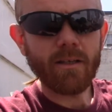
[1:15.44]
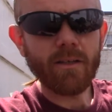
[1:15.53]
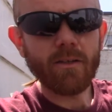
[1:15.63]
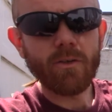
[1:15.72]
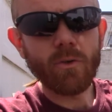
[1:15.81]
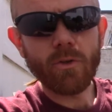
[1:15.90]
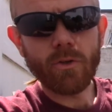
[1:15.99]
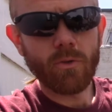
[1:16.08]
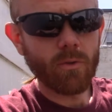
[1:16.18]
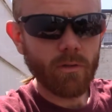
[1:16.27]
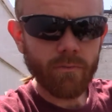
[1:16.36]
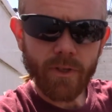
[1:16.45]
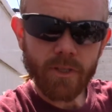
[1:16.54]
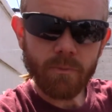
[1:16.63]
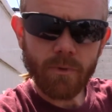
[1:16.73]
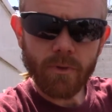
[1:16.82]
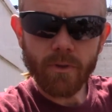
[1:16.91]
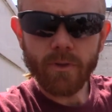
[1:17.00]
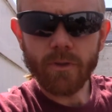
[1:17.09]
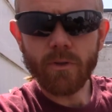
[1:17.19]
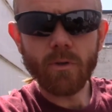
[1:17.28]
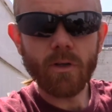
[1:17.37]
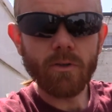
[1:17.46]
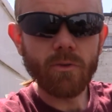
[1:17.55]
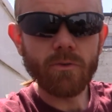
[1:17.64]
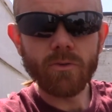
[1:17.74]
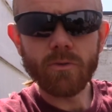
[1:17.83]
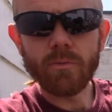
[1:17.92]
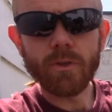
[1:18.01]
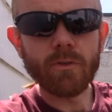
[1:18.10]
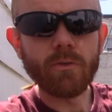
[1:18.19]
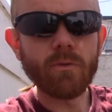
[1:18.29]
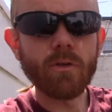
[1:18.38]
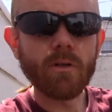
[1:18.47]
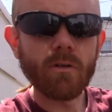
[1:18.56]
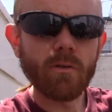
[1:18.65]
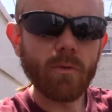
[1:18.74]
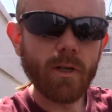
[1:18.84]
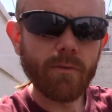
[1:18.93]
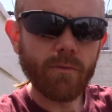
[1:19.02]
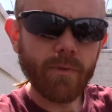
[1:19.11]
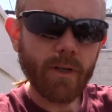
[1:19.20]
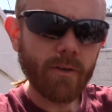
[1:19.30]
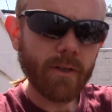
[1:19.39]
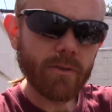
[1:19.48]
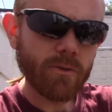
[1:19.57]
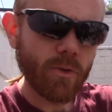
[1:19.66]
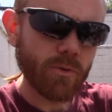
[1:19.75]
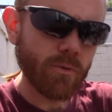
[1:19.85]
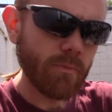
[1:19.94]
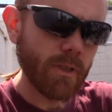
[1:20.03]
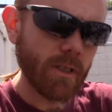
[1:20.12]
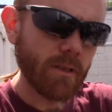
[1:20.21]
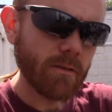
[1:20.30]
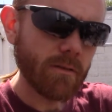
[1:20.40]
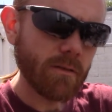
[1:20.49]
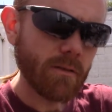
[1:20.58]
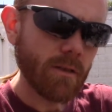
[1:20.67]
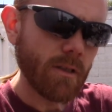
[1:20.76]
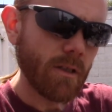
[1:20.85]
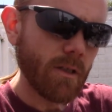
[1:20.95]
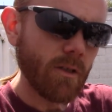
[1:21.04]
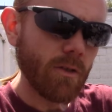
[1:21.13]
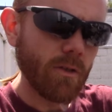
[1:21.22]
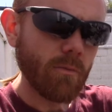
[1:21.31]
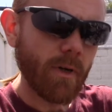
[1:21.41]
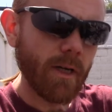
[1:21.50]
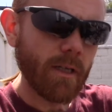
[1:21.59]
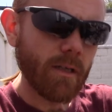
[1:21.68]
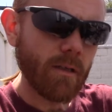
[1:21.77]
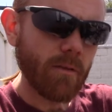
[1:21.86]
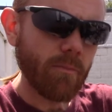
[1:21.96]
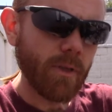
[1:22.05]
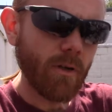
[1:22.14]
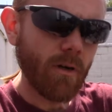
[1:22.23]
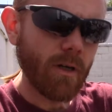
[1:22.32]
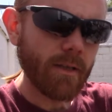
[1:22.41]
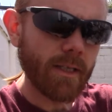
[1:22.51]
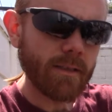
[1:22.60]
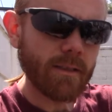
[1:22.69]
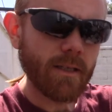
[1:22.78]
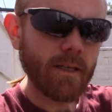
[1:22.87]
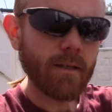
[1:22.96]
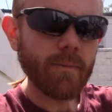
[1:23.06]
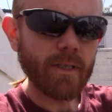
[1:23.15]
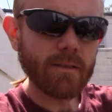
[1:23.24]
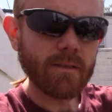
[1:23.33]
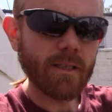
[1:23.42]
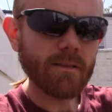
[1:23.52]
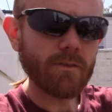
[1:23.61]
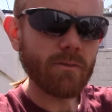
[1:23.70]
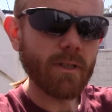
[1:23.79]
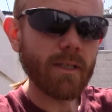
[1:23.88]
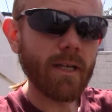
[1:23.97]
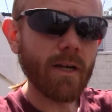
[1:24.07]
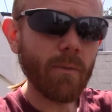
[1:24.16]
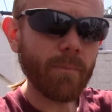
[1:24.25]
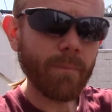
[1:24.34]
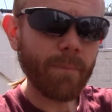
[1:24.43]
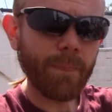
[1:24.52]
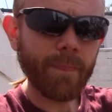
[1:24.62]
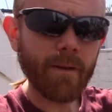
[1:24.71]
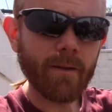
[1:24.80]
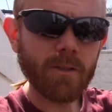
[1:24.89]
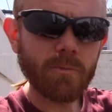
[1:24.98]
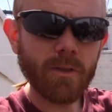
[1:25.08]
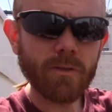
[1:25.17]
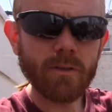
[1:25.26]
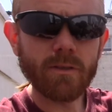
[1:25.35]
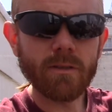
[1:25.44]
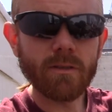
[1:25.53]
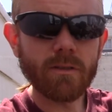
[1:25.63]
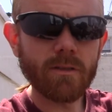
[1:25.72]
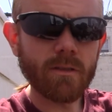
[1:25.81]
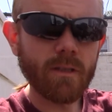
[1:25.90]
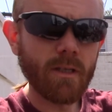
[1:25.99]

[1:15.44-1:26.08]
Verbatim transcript: you could do it on Facebook, you could do it on YouTube, you could do it on whatever various social medias you might be on. That kind of makes sense right now, especially since